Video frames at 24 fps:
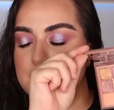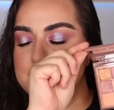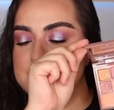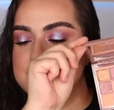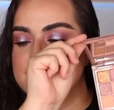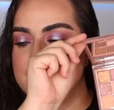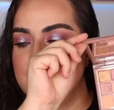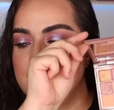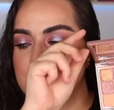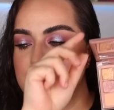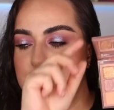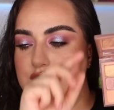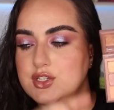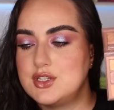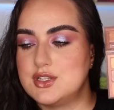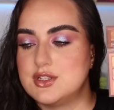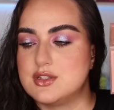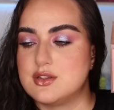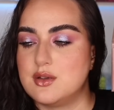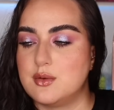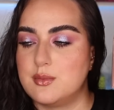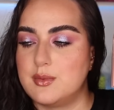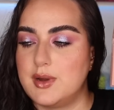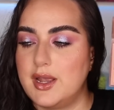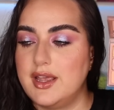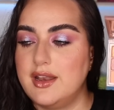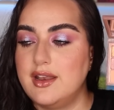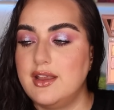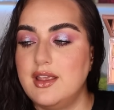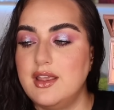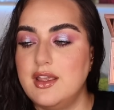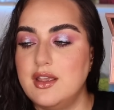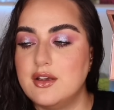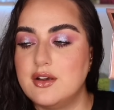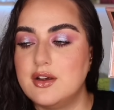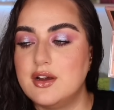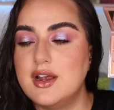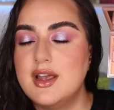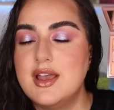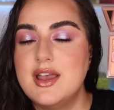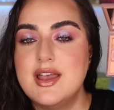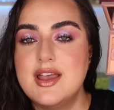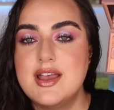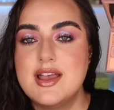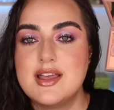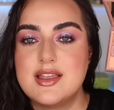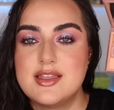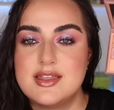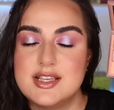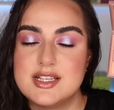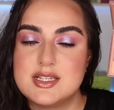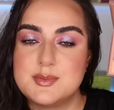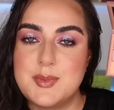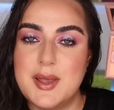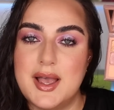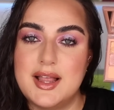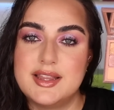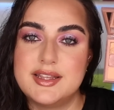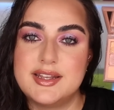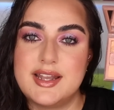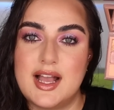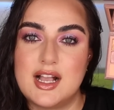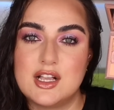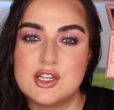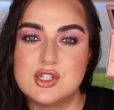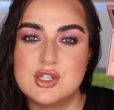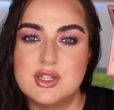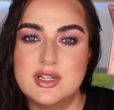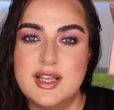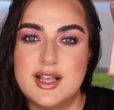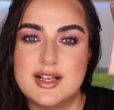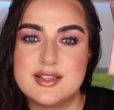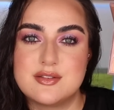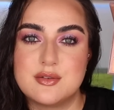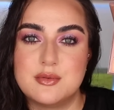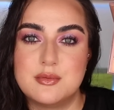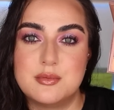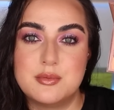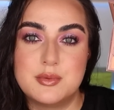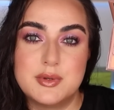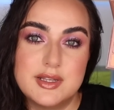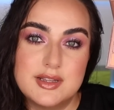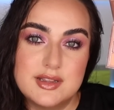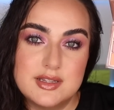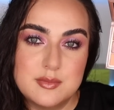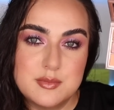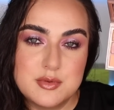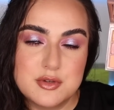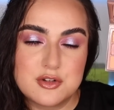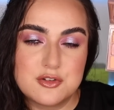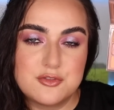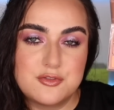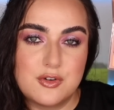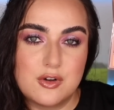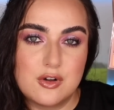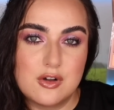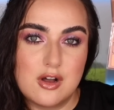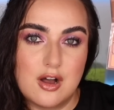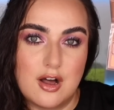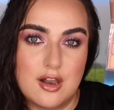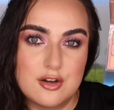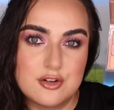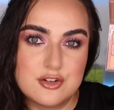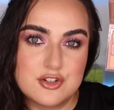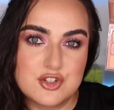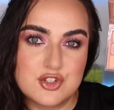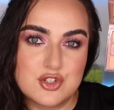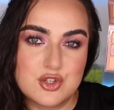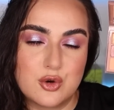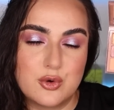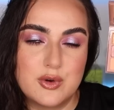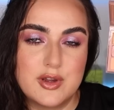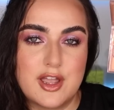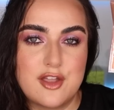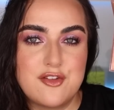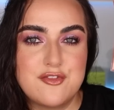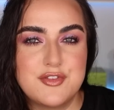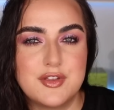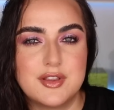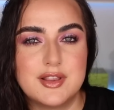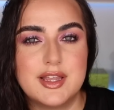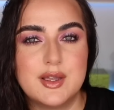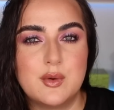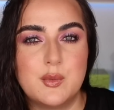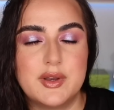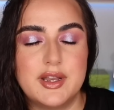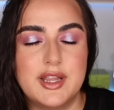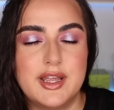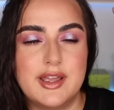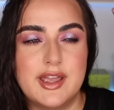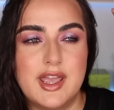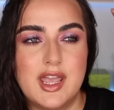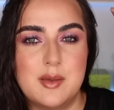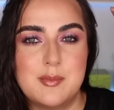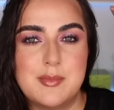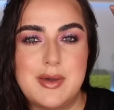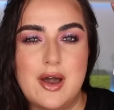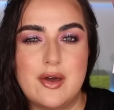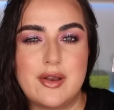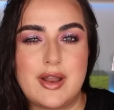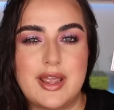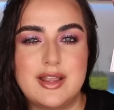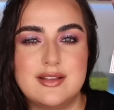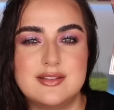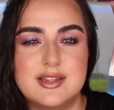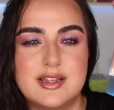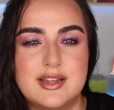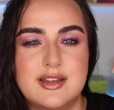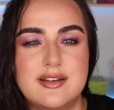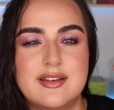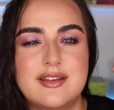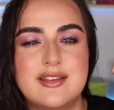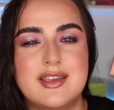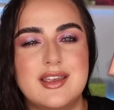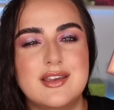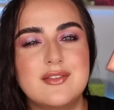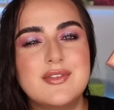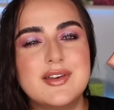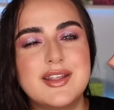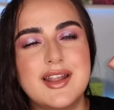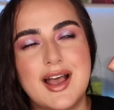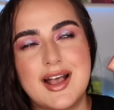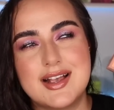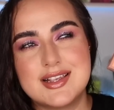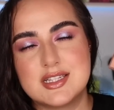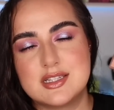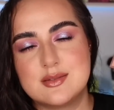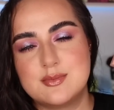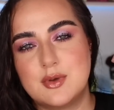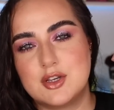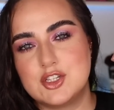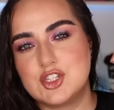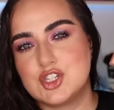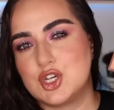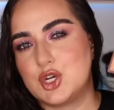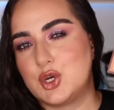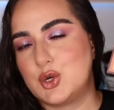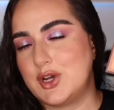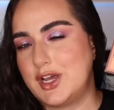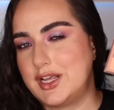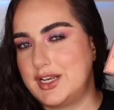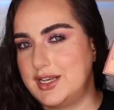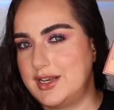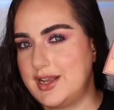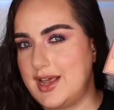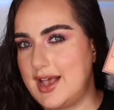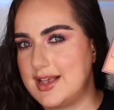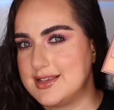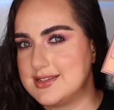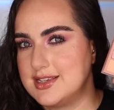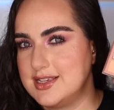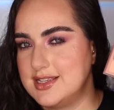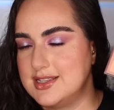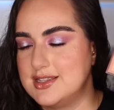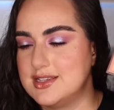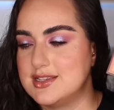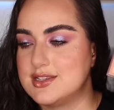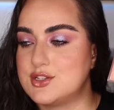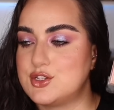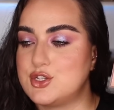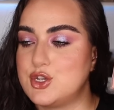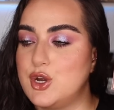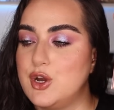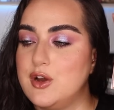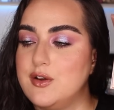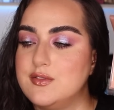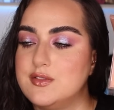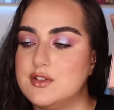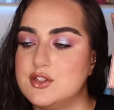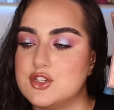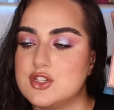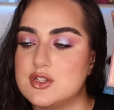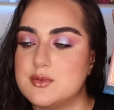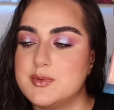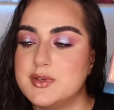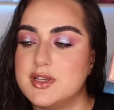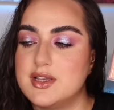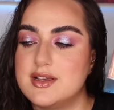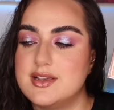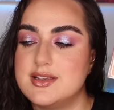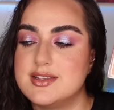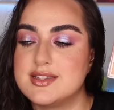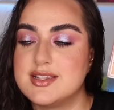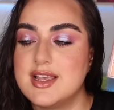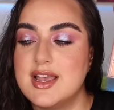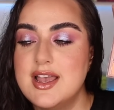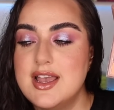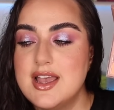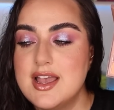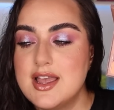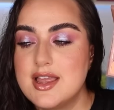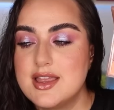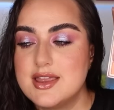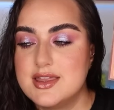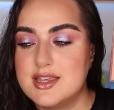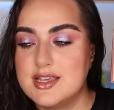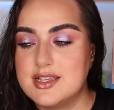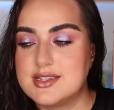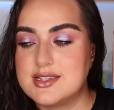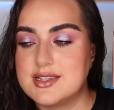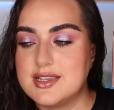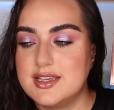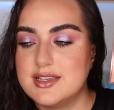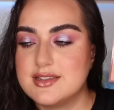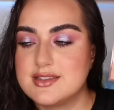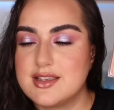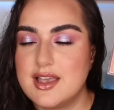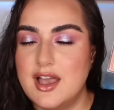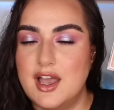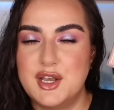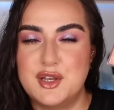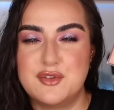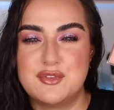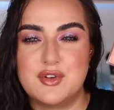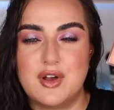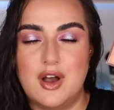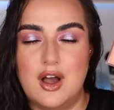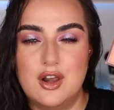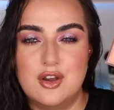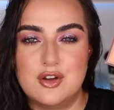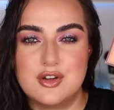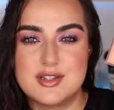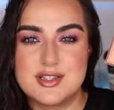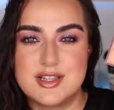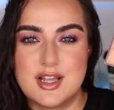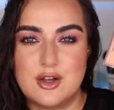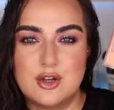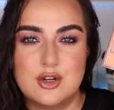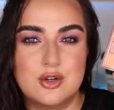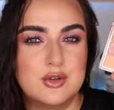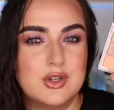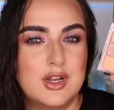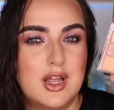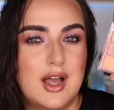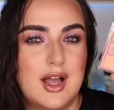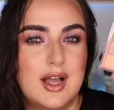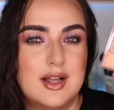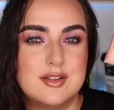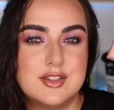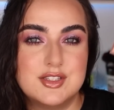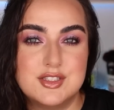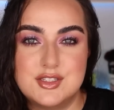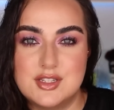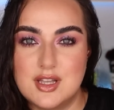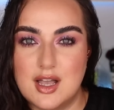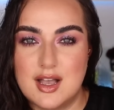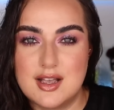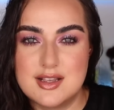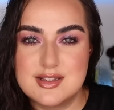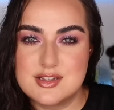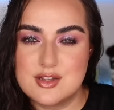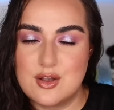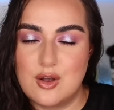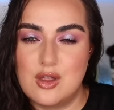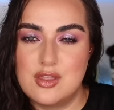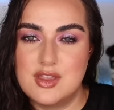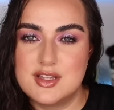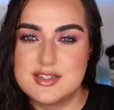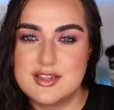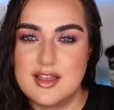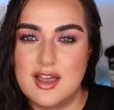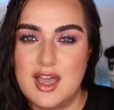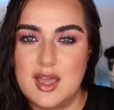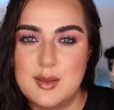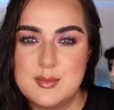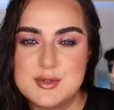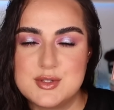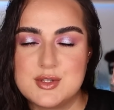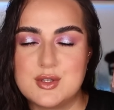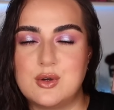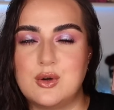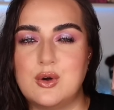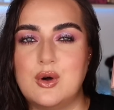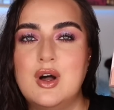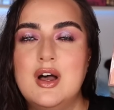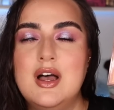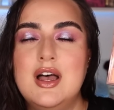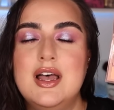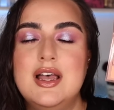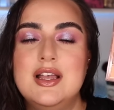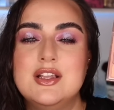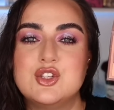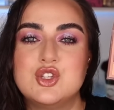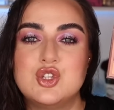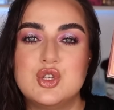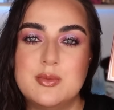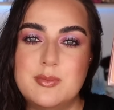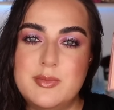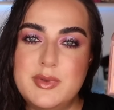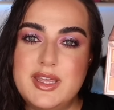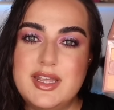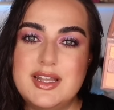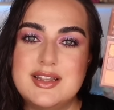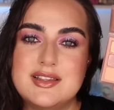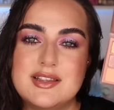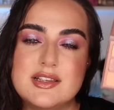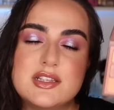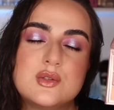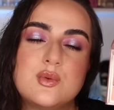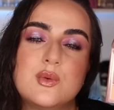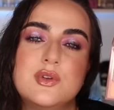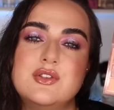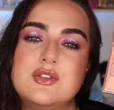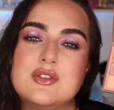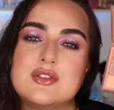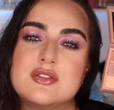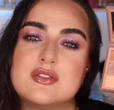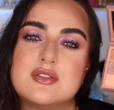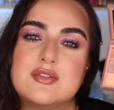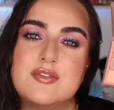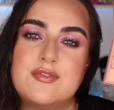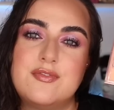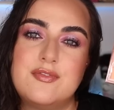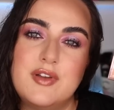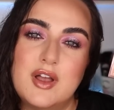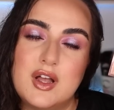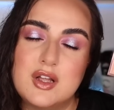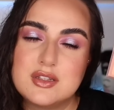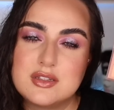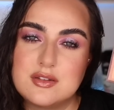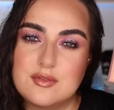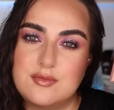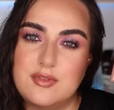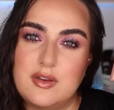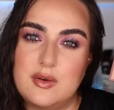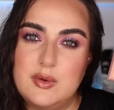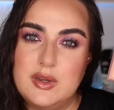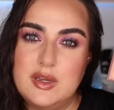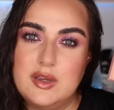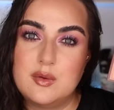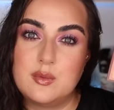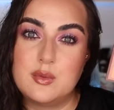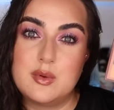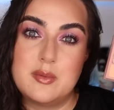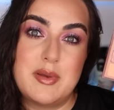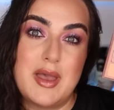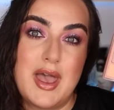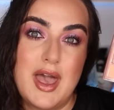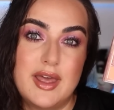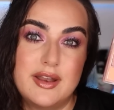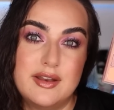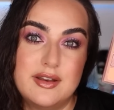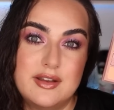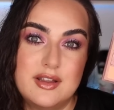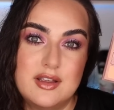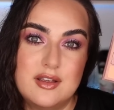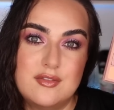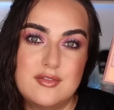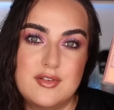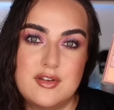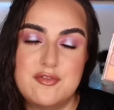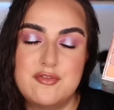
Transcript: Obsessions right here. This palette actually has a really beautiful color story. I feel like when it came out, I didn't give it as much credit as it deserved just because this is kind of colors that Huda does all the time. So to me, this one just felt very repetitive.